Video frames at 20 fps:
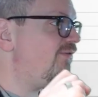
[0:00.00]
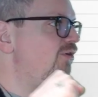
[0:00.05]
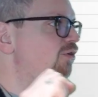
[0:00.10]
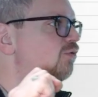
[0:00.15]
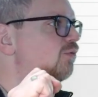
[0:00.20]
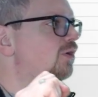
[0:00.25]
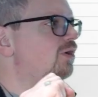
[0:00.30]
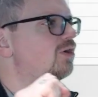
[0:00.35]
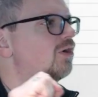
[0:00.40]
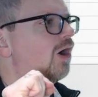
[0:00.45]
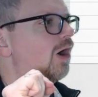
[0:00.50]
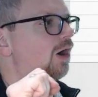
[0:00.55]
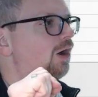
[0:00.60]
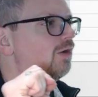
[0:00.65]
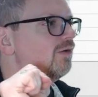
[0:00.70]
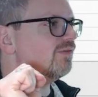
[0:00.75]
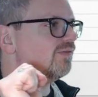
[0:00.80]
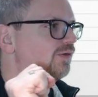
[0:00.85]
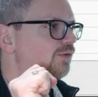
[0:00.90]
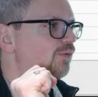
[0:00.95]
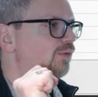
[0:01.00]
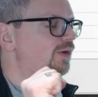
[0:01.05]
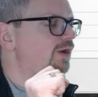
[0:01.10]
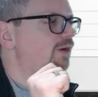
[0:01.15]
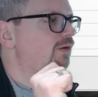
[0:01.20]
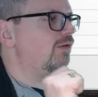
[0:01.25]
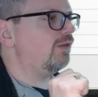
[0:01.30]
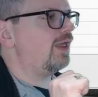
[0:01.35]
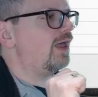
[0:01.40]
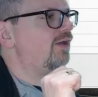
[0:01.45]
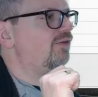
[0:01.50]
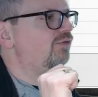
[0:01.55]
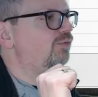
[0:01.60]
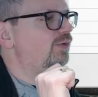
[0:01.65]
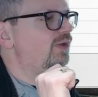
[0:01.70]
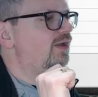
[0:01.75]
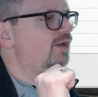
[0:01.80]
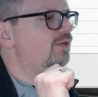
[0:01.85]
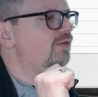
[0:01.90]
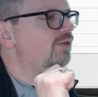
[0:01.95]
you recall, if you were here last
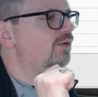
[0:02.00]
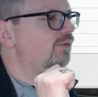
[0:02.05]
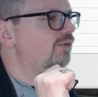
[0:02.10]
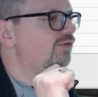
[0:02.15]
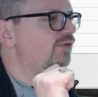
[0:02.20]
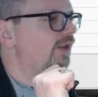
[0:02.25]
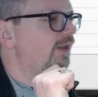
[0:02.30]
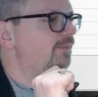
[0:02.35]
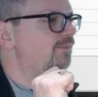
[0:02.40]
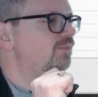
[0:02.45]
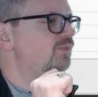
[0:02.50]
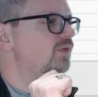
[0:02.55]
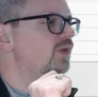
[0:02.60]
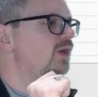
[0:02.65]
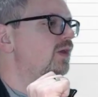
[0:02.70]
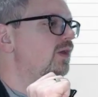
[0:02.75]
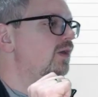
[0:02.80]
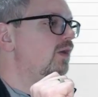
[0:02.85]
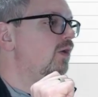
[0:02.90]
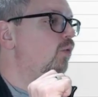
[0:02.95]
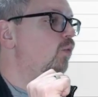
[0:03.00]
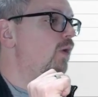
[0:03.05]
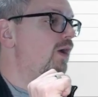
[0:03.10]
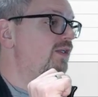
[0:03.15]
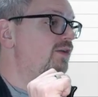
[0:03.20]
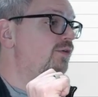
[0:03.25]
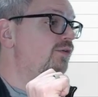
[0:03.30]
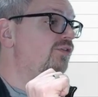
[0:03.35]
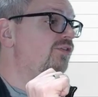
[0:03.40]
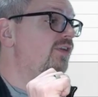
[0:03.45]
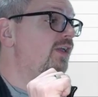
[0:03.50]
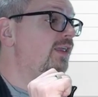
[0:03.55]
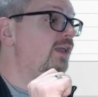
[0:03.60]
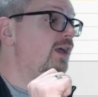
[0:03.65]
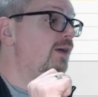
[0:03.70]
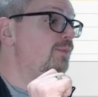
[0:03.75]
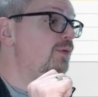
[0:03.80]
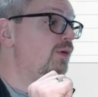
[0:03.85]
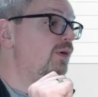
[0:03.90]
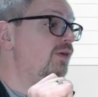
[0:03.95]
week on Thursday, when you're setting
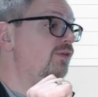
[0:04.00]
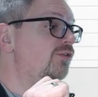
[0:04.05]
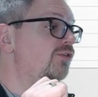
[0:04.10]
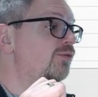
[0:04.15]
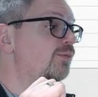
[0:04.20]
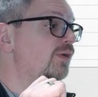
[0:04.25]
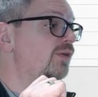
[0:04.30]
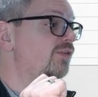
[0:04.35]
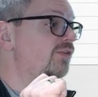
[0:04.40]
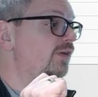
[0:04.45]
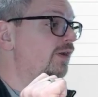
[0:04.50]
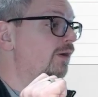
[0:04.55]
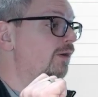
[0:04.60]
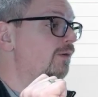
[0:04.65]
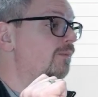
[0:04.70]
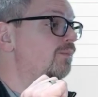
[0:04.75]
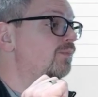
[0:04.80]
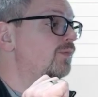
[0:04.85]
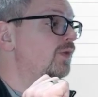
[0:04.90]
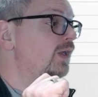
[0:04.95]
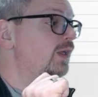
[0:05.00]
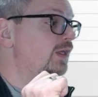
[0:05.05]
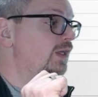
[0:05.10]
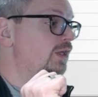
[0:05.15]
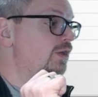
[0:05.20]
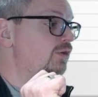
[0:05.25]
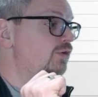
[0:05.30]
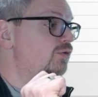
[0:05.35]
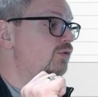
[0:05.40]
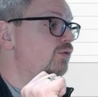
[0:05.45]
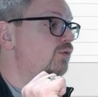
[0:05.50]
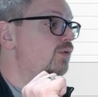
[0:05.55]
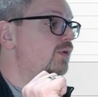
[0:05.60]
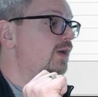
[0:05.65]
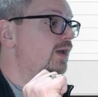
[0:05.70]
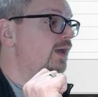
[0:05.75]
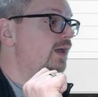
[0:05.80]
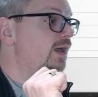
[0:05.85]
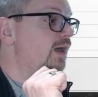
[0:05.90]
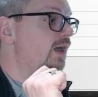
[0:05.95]
up your instruments here, you
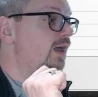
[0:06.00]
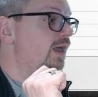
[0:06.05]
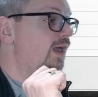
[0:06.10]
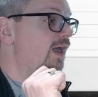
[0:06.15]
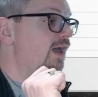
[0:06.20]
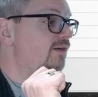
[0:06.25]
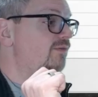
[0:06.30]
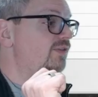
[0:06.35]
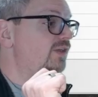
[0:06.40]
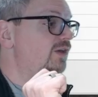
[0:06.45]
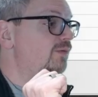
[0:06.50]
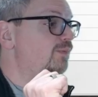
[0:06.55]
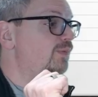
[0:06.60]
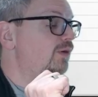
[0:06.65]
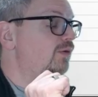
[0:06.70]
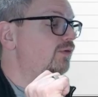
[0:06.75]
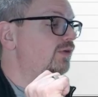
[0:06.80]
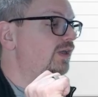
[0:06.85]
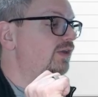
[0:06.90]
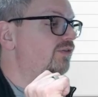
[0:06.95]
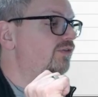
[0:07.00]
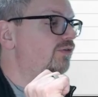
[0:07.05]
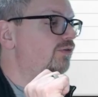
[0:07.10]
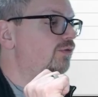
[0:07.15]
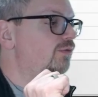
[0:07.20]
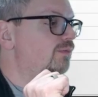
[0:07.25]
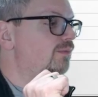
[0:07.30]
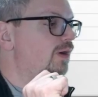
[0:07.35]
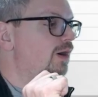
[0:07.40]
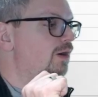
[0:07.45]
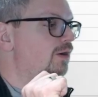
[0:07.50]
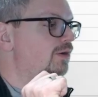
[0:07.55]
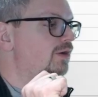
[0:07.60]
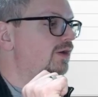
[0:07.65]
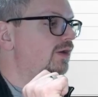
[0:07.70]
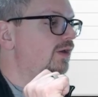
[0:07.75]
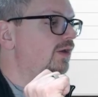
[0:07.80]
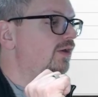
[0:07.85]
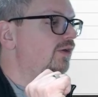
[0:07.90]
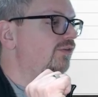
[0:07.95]
have the ability to mark
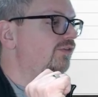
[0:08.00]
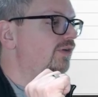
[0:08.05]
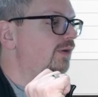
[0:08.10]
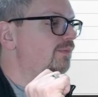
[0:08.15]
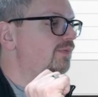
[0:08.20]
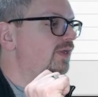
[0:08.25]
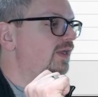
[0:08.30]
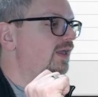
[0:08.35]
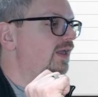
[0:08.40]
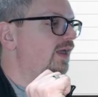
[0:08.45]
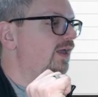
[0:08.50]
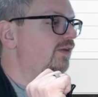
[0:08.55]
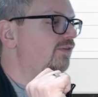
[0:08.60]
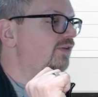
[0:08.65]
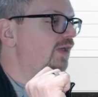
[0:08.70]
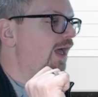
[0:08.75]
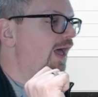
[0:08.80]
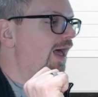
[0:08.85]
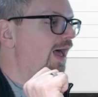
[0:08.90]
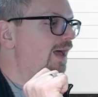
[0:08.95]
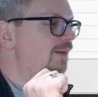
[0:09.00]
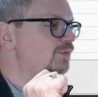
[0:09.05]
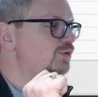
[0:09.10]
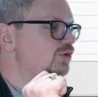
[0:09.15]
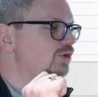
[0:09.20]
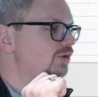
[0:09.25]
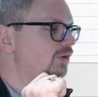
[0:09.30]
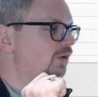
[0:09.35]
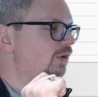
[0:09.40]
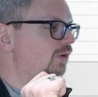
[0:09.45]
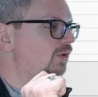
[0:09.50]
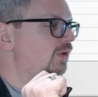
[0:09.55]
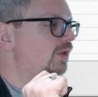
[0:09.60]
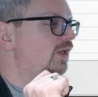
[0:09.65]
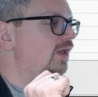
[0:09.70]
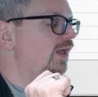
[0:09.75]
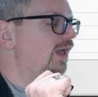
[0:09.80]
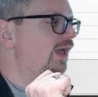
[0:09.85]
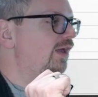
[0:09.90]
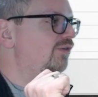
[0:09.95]
something as optional
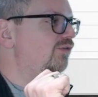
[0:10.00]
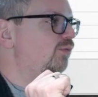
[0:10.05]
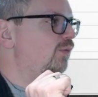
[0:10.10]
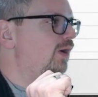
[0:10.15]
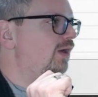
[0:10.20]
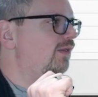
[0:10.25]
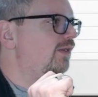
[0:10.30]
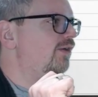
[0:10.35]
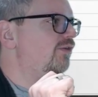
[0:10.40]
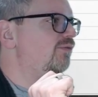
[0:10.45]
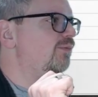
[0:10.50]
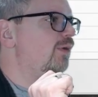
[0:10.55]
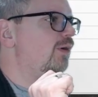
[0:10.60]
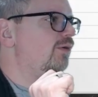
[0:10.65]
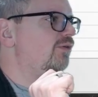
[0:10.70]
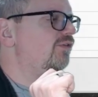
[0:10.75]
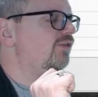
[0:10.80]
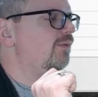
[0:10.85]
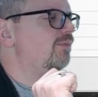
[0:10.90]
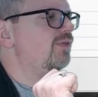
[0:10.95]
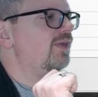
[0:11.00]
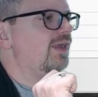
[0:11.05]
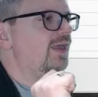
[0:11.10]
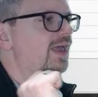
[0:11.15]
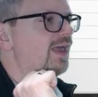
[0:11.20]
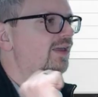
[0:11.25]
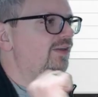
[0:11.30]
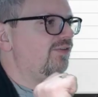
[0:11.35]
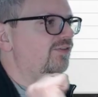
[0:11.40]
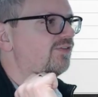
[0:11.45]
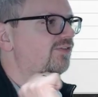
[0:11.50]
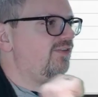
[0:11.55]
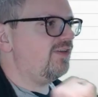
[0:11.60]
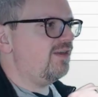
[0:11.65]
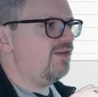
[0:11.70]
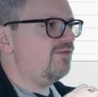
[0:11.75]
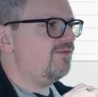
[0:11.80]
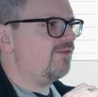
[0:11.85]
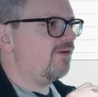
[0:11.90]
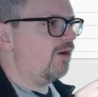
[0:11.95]
as well as mark something as
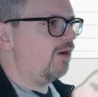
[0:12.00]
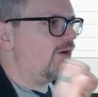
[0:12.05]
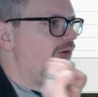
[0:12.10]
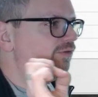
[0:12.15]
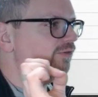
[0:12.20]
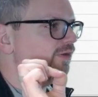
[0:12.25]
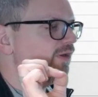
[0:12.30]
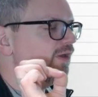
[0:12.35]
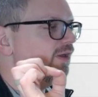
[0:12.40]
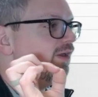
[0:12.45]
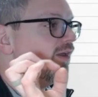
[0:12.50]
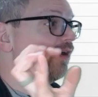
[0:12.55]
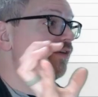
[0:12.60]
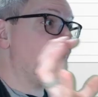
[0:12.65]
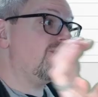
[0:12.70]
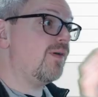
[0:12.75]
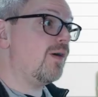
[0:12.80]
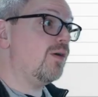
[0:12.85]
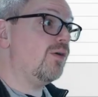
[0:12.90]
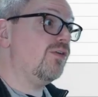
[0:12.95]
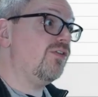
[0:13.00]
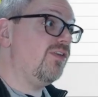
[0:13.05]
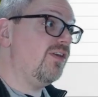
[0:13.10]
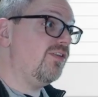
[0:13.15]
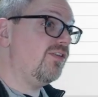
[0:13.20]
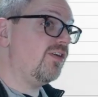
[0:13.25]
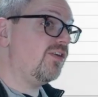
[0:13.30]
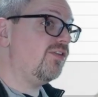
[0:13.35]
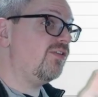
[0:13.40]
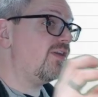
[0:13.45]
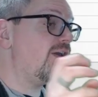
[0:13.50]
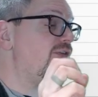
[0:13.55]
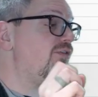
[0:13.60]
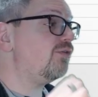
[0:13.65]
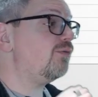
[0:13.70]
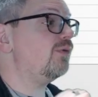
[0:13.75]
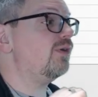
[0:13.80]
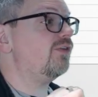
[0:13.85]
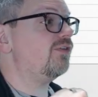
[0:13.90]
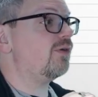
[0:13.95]
default as far as these
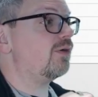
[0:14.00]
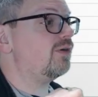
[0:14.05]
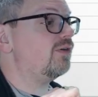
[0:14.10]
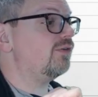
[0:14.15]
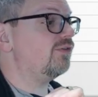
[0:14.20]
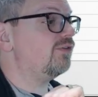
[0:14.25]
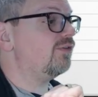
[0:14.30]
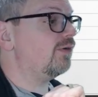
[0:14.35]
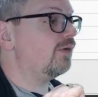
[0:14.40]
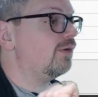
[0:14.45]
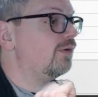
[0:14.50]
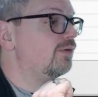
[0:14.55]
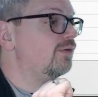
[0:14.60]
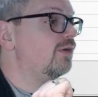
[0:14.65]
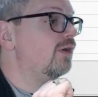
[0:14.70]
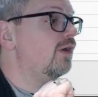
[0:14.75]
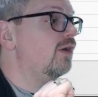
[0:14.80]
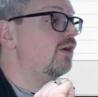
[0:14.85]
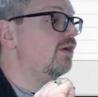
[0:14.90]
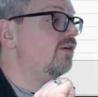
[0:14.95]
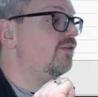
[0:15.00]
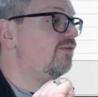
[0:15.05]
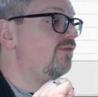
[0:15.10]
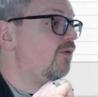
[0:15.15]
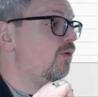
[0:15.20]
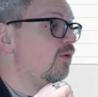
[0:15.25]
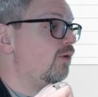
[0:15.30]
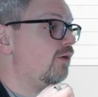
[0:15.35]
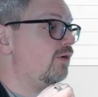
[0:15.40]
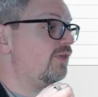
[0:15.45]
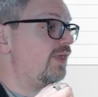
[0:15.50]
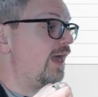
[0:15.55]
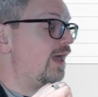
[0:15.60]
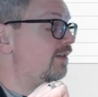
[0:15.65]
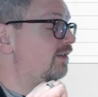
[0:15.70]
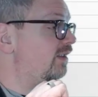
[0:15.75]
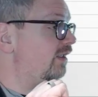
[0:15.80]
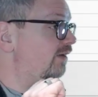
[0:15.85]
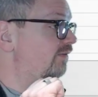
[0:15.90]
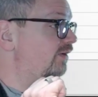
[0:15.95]
accessories are concerned for
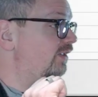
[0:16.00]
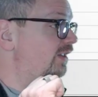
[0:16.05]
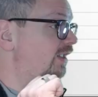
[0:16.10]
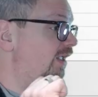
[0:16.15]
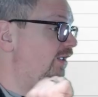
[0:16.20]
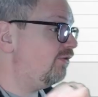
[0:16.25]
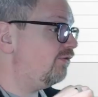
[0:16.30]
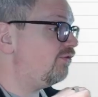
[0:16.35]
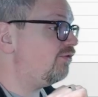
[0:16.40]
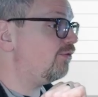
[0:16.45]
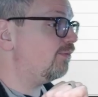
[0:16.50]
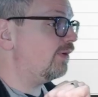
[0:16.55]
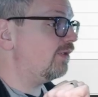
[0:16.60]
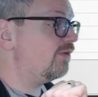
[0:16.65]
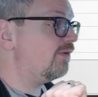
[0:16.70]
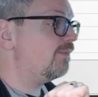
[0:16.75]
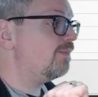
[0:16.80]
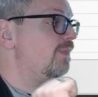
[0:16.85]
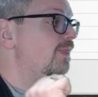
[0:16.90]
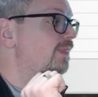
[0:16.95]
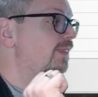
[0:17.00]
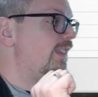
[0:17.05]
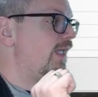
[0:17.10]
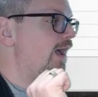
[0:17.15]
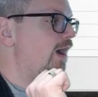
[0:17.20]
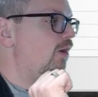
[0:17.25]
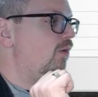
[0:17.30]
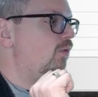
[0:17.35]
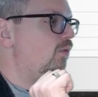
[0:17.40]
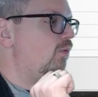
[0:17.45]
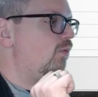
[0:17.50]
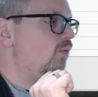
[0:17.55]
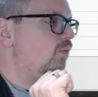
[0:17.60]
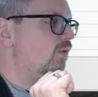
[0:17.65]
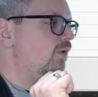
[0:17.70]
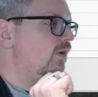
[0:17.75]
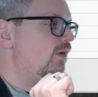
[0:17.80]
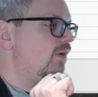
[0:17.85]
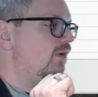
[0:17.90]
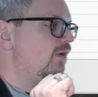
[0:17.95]
that given instrument. Now,
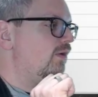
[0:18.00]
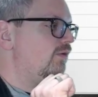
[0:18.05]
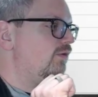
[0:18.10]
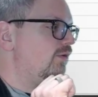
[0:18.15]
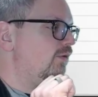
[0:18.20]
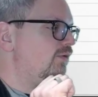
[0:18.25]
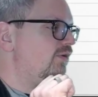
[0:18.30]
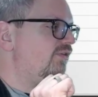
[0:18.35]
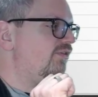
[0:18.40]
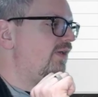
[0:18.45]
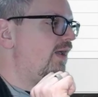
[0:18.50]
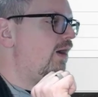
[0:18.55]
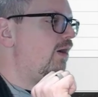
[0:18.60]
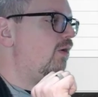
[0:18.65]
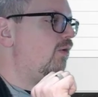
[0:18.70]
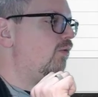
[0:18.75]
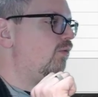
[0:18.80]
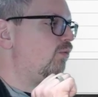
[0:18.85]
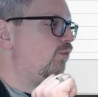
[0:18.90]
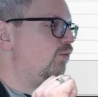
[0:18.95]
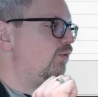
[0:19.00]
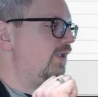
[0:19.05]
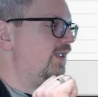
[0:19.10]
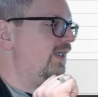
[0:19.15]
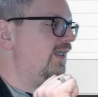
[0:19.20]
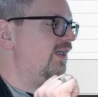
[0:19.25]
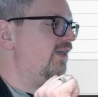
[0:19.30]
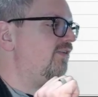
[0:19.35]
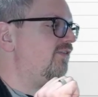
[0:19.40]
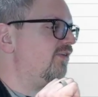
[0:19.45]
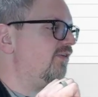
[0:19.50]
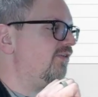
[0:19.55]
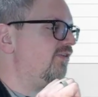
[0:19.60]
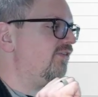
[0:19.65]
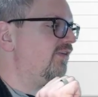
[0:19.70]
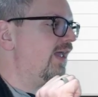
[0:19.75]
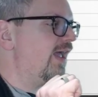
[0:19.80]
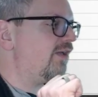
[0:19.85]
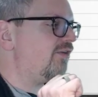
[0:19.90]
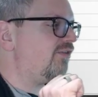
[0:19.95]
notice how reeds and
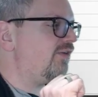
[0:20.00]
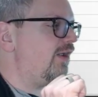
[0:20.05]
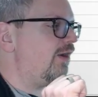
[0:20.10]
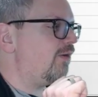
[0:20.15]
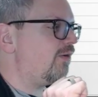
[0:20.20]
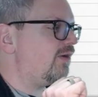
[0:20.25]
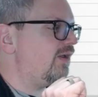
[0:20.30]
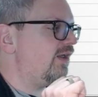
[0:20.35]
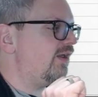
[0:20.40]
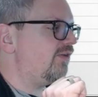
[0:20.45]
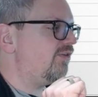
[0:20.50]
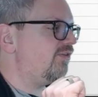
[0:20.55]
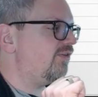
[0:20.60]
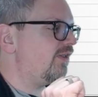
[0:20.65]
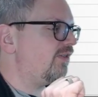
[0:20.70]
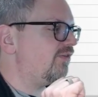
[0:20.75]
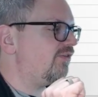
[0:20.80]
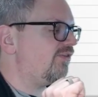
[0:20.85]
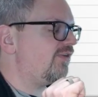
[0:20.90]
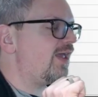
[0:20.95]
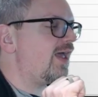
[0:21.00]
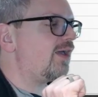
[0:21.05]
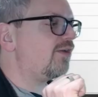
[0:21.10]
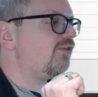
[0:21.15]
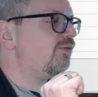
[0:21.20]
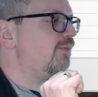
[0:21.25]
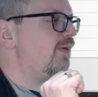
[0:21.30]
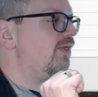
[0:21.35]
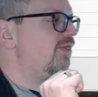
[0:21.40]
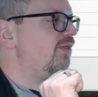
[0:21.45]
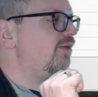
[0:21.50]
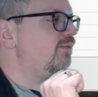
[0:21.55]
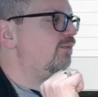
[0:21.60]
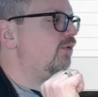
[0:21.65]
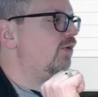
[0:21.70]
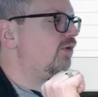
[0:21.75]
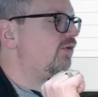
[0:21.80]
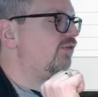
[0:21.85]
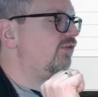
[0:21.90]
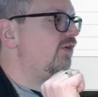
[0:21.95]
sax care kits and sax method
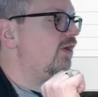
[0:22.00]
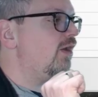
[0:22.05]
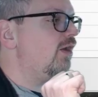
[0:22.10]
books